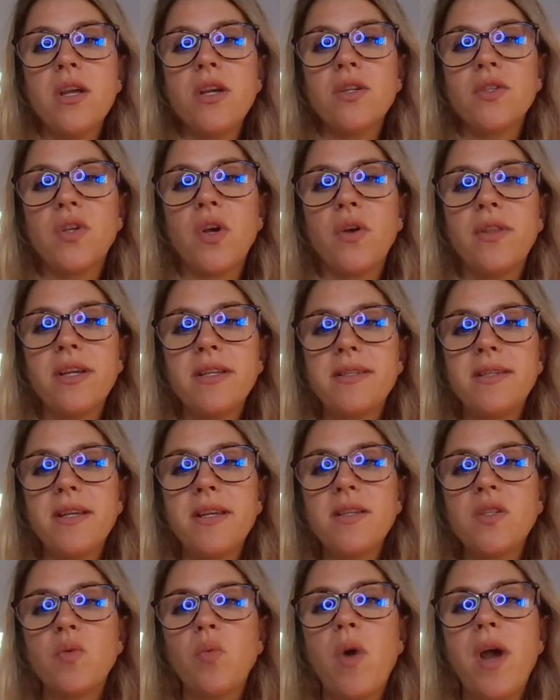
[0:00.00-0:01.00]
So this
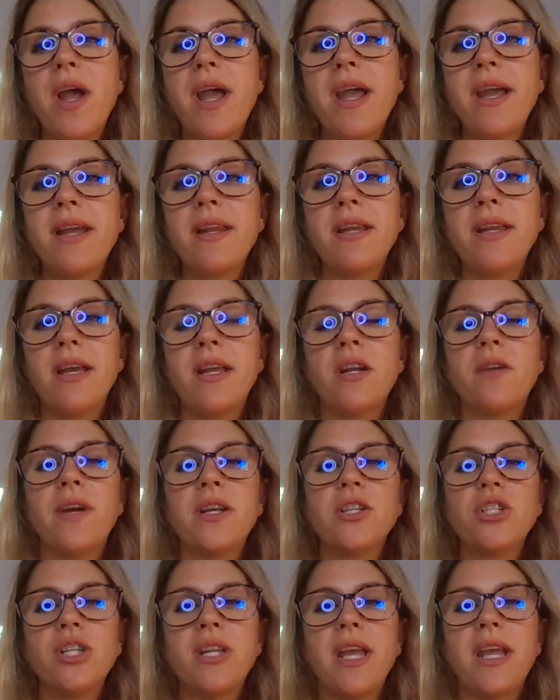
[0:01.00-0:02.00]
is when
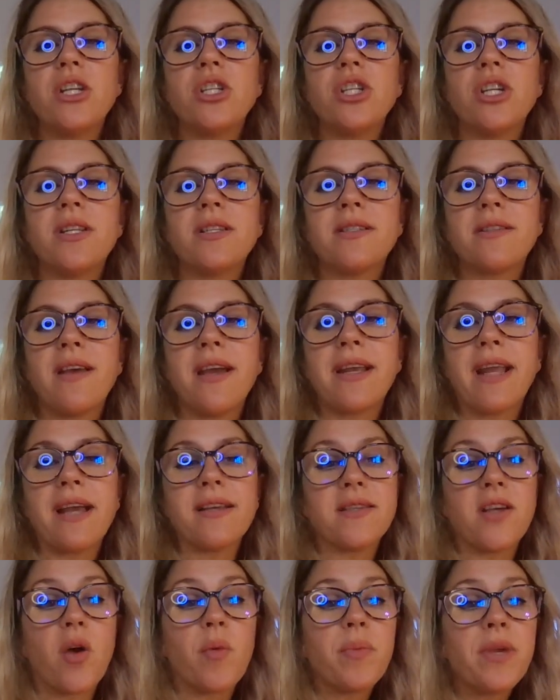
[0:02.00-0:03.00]
intervention agents like
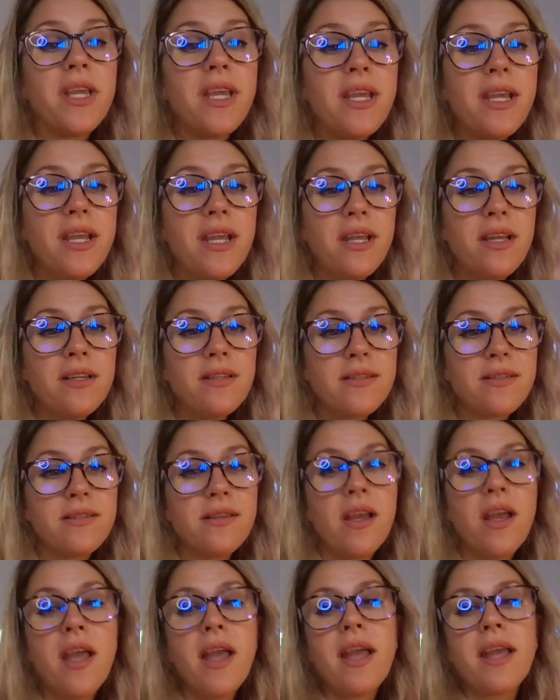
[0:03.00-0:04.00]
SLPs
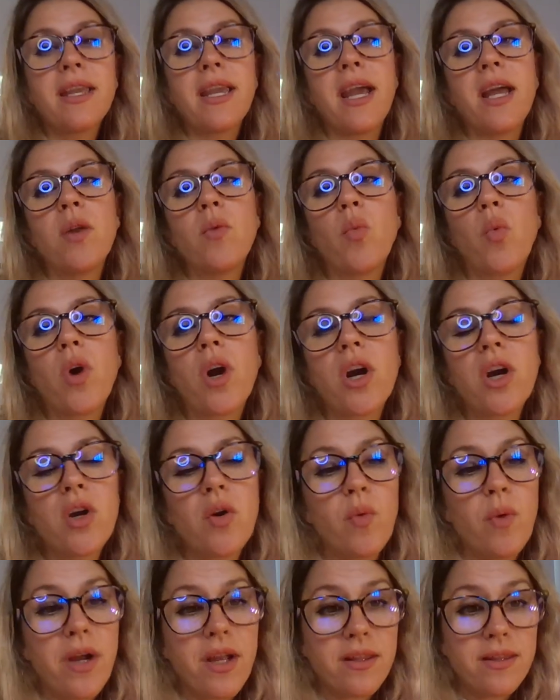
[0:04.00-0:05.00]
can work
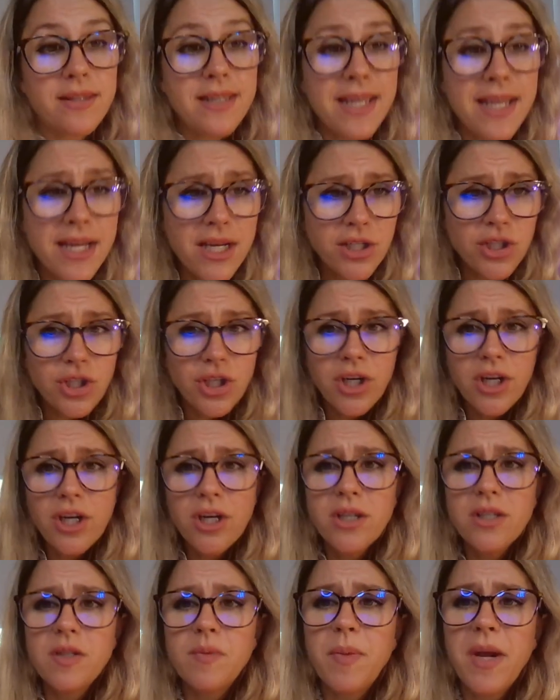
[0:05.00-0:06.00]
with
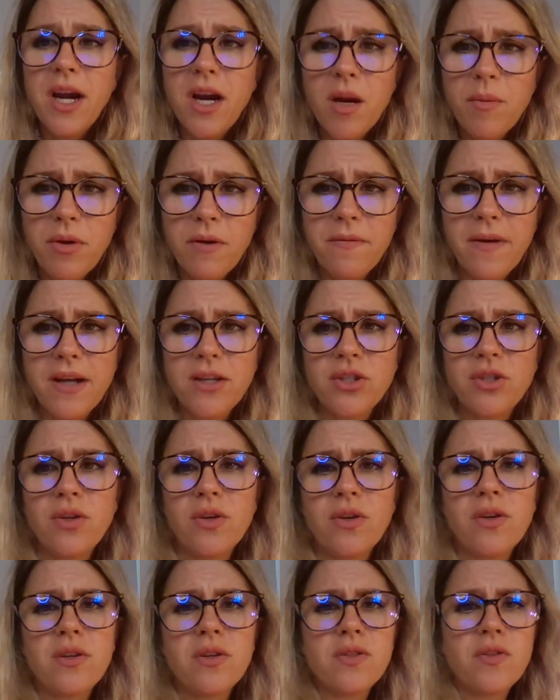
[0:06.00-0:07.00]
teachers,
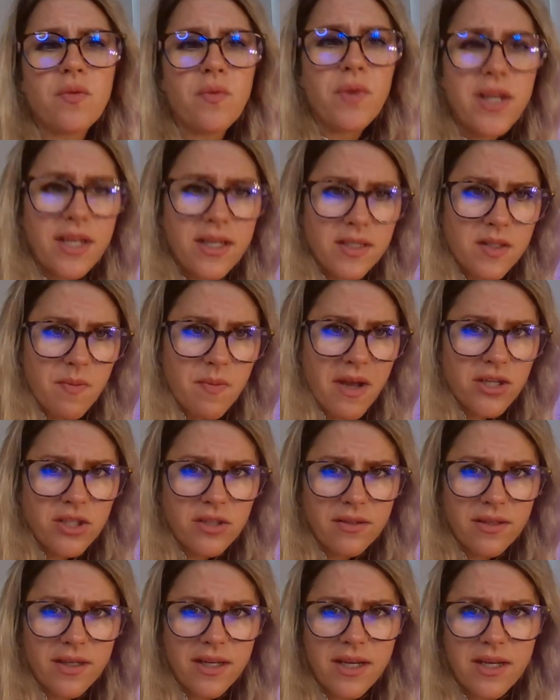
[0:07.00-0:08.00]
paraprofessionals, reading
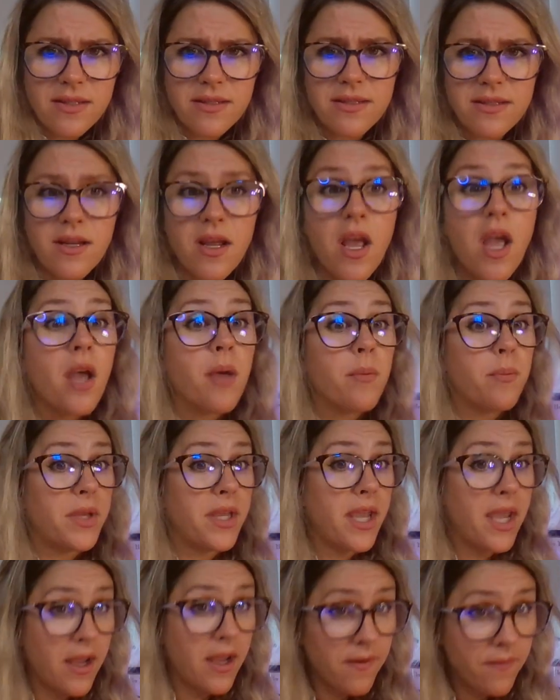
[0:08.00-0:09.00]
specialists,
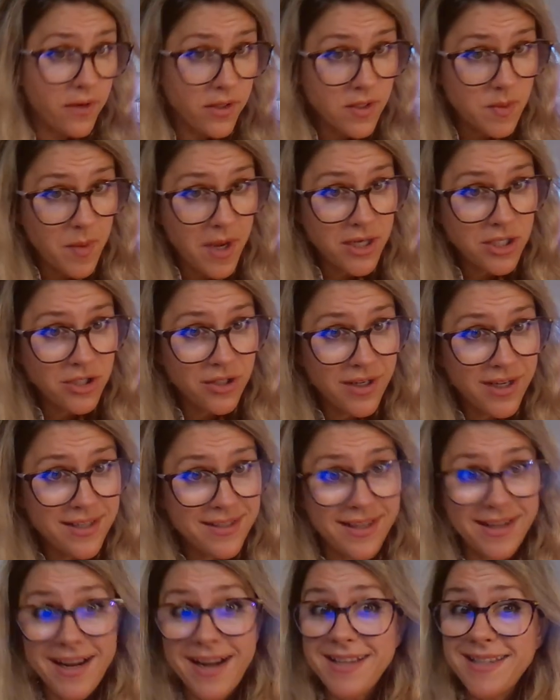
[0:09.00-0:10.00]
behavior
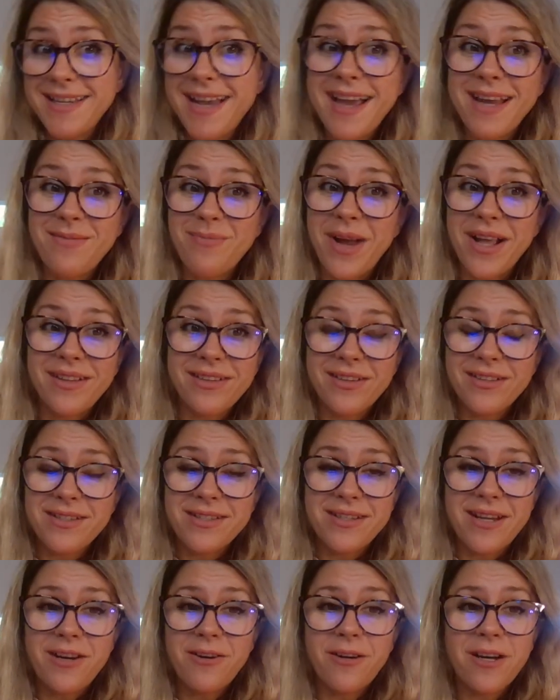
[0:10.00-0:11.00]
specialists. Like I said, my little
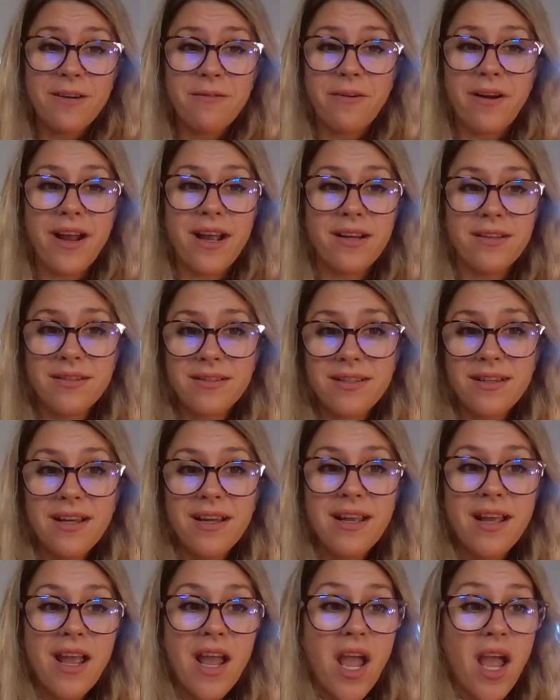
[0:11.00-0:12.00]
stuttering friend,
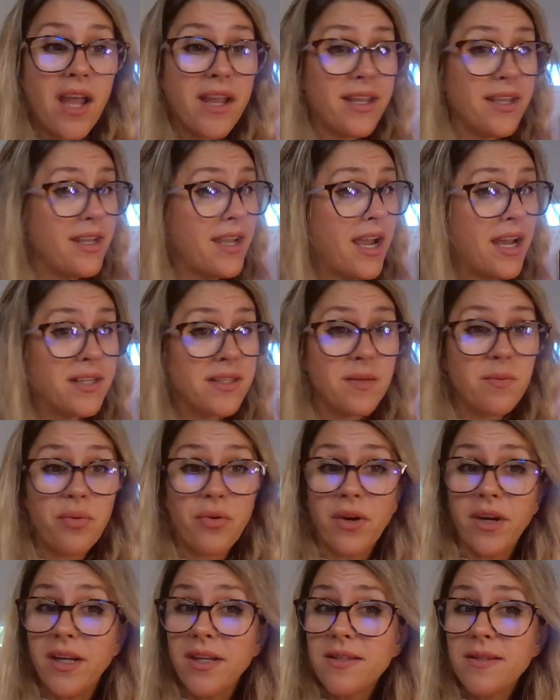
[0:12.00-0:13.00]
he had some
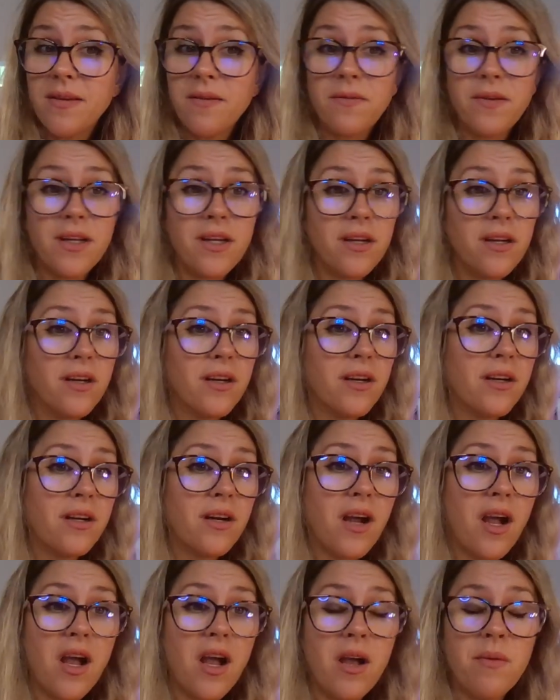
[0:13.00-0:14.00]
pretty
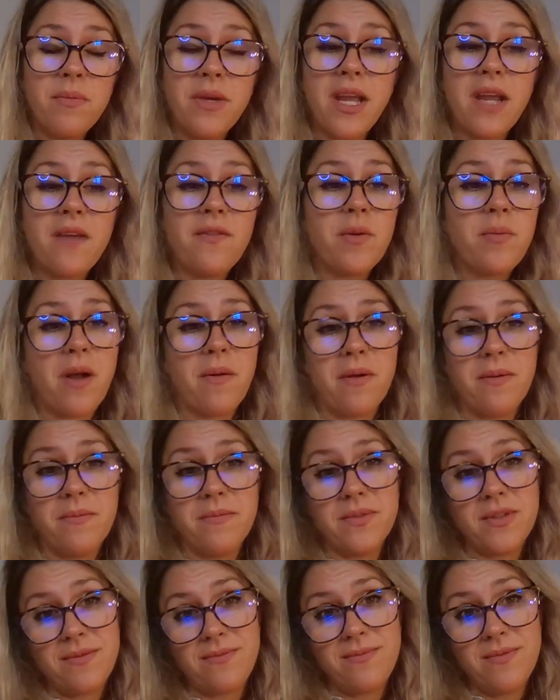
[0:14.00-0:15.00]
severe behavior
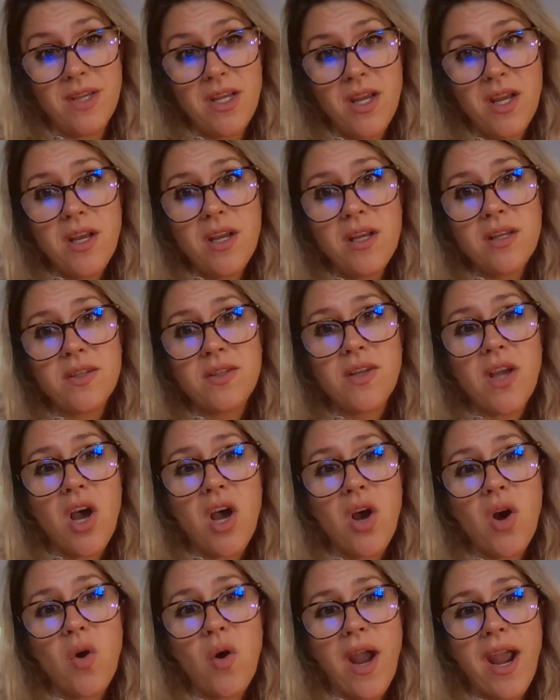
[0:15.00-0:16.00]
problems.
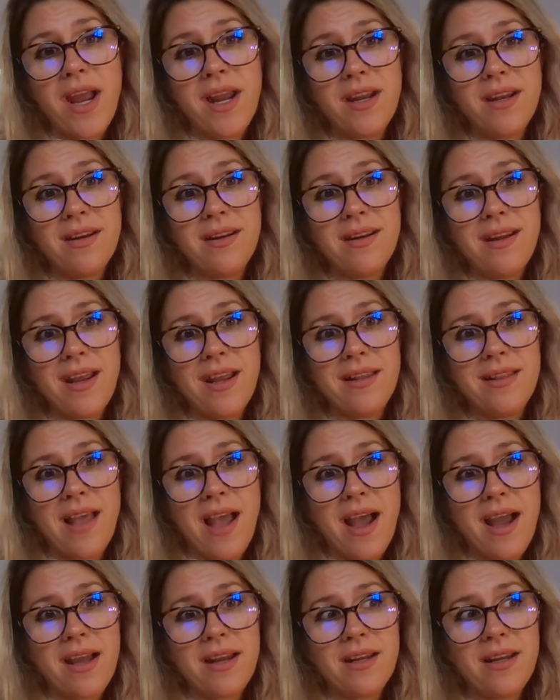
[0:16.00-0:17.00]
So, and
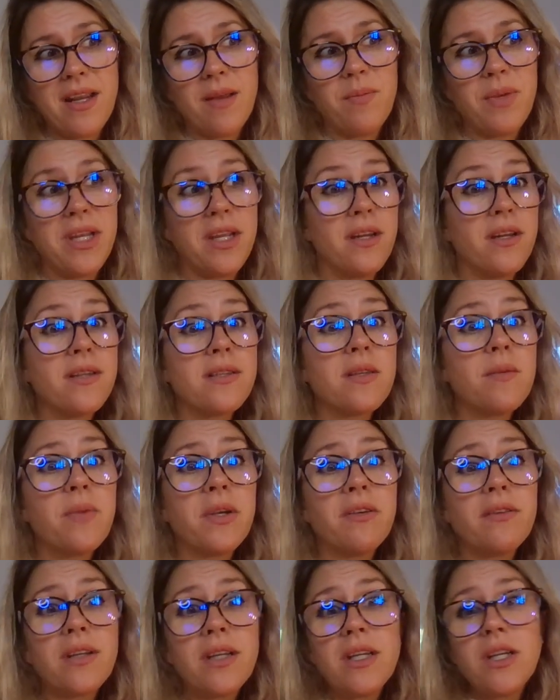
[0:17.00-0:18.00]
that impeded his
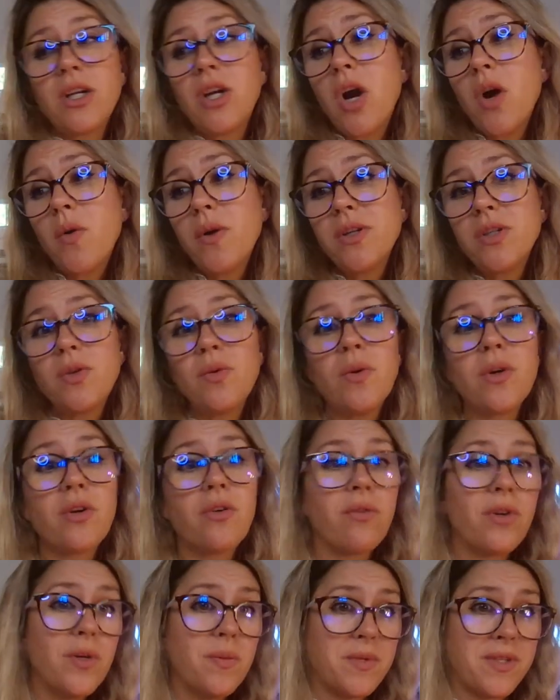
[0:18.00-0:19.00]
ability to go into a
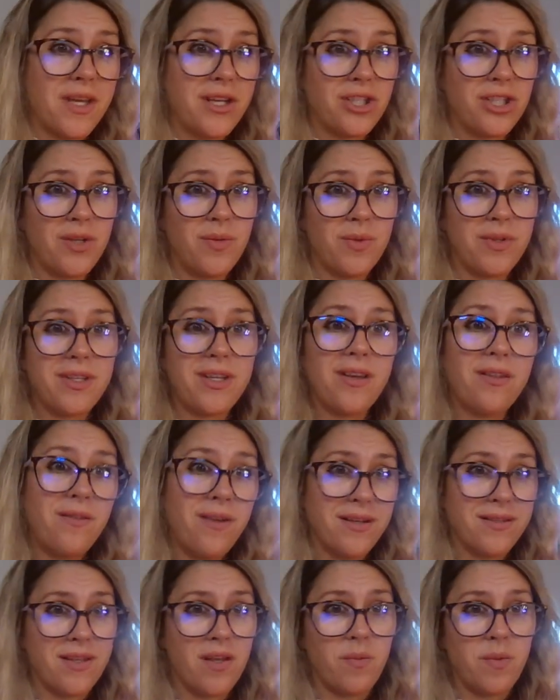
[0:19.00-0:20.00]
group session with the other
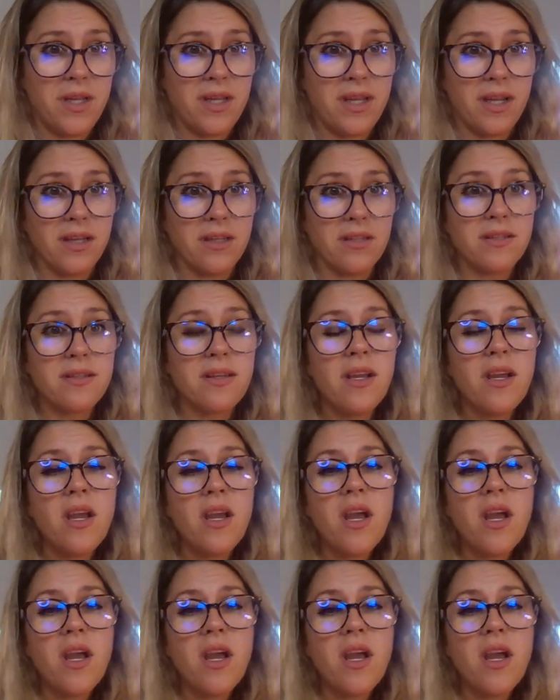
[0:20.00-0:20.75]
SLP kids.